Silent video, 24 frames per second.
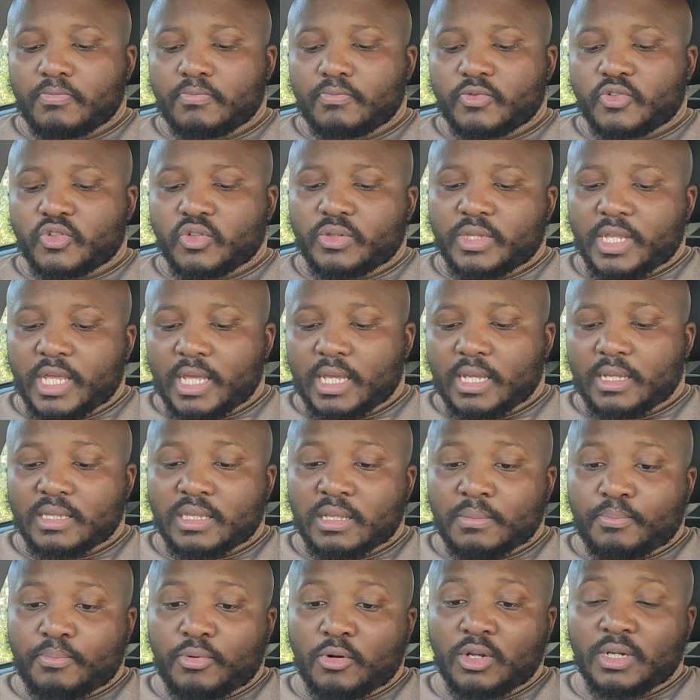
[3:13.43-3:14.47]

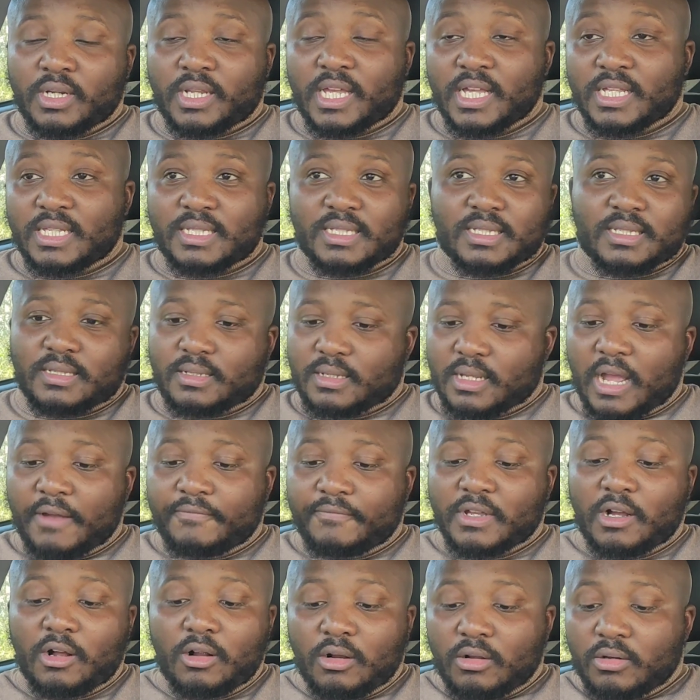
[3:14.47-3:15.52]
the ball gets,
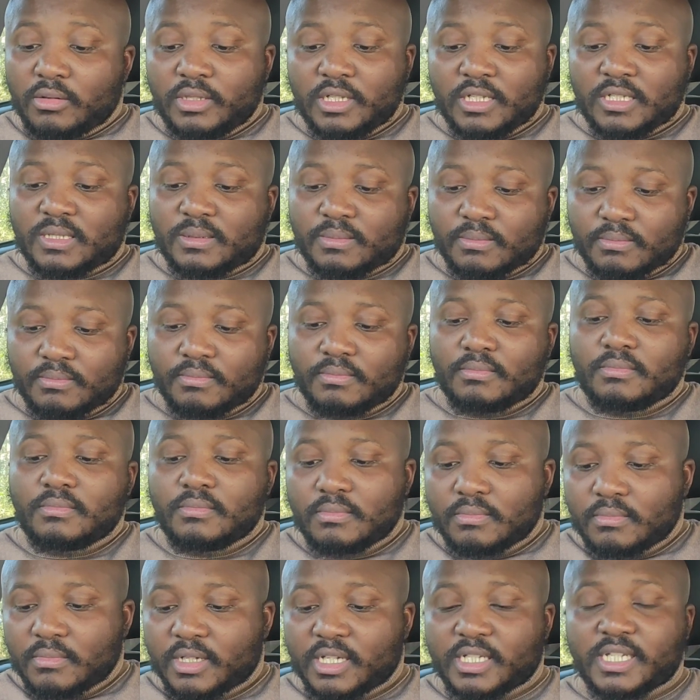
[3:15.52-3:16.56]
after all this
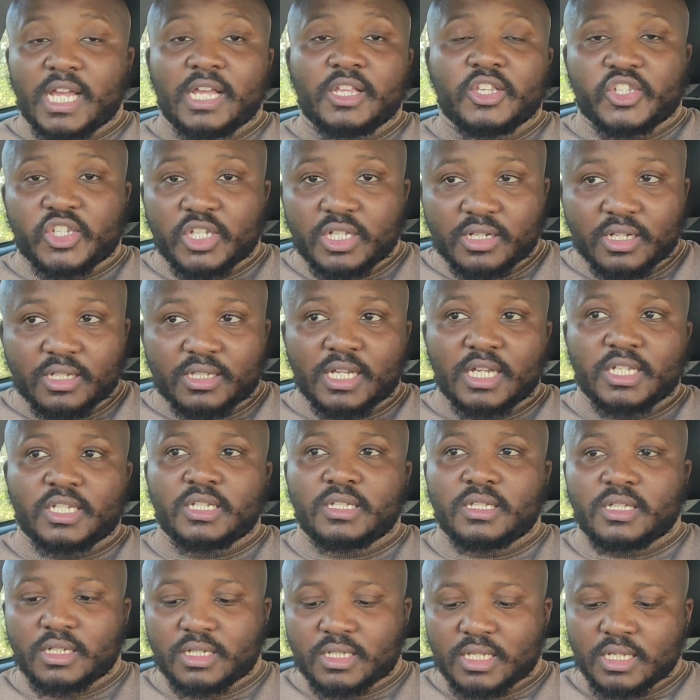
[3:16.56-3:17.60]
retention,
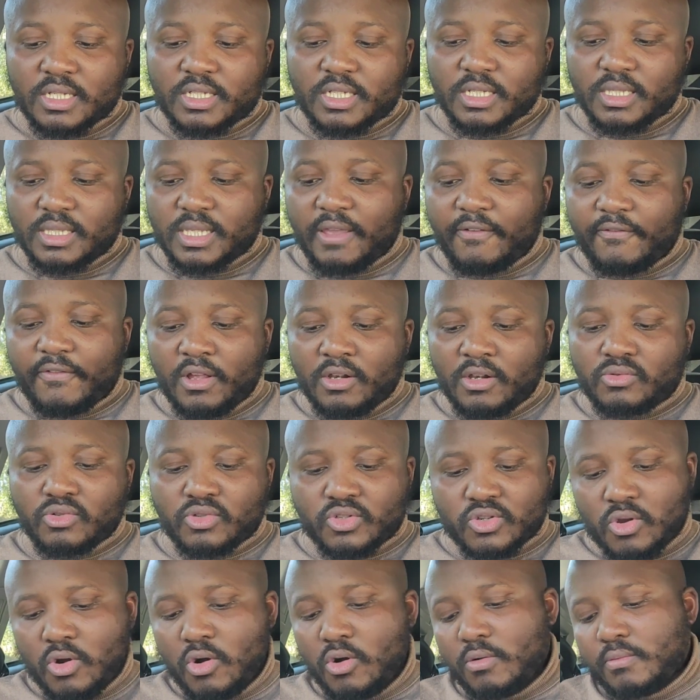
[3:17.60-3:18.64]
they fail to
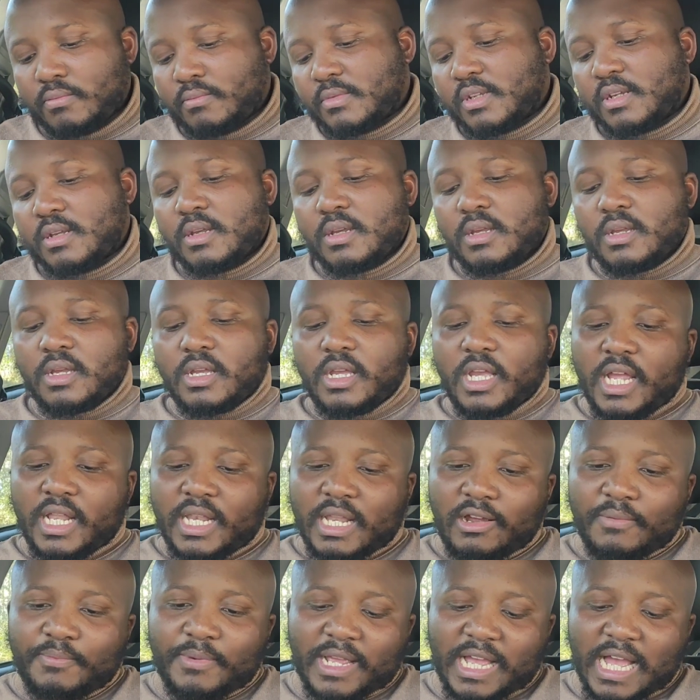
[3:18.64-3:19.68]
score. And
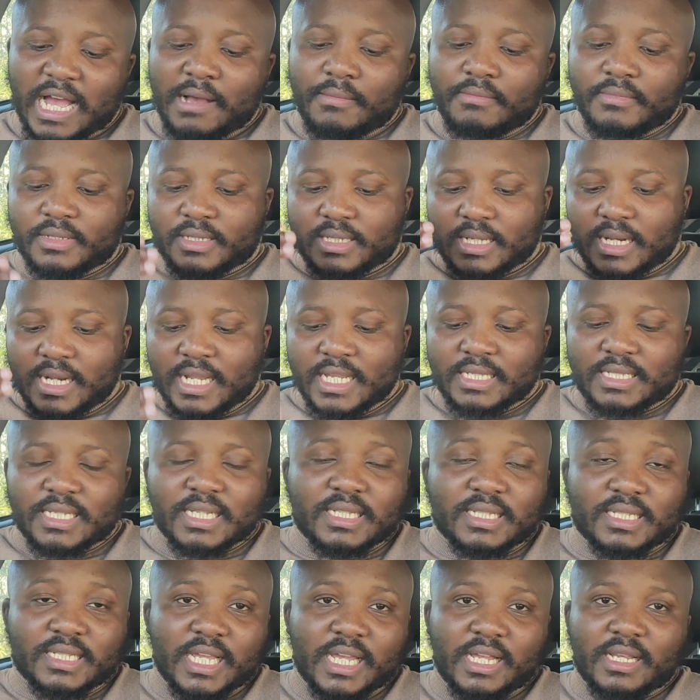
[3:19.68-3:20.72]
that becomes
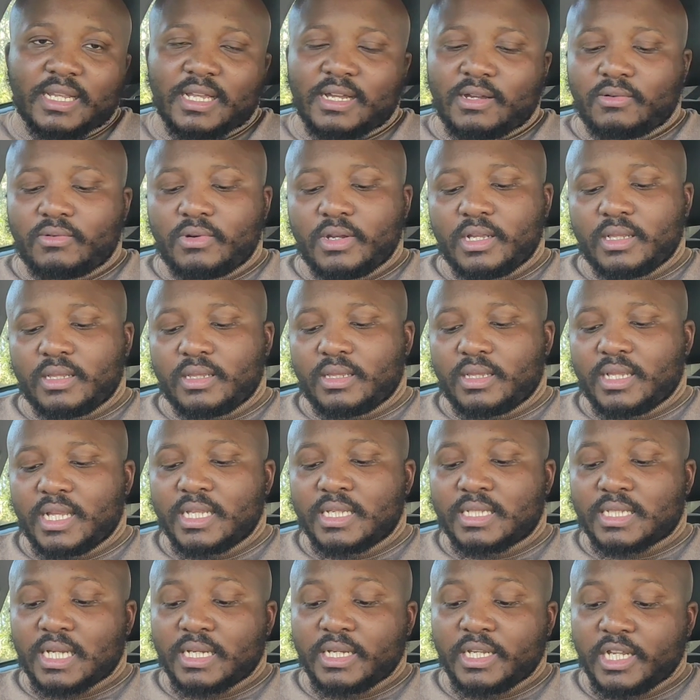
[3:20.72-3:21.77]
Leinster's turn now, and
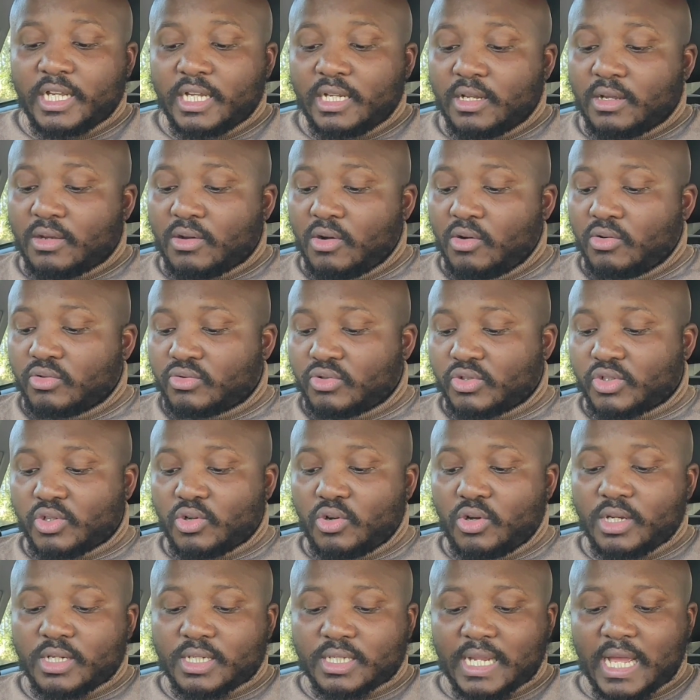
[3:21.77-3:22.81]
Leinster nearly go to
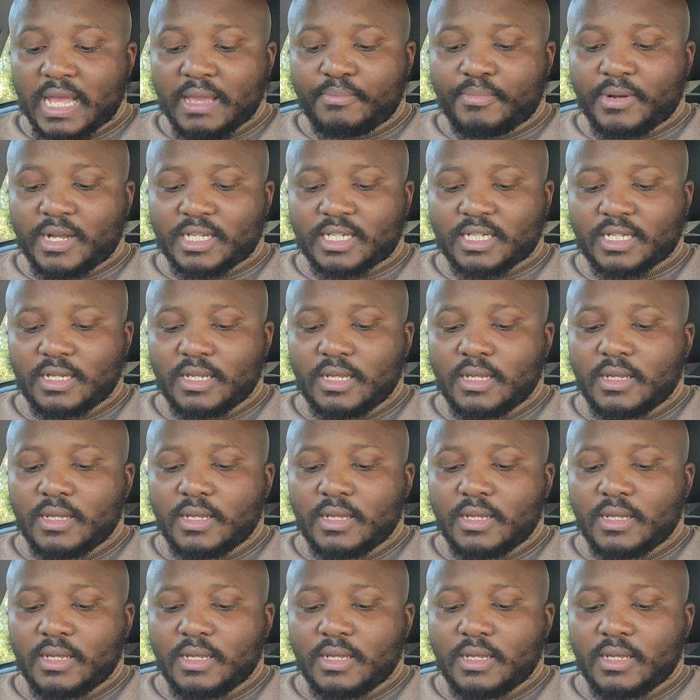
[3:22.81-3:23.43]
score a try, but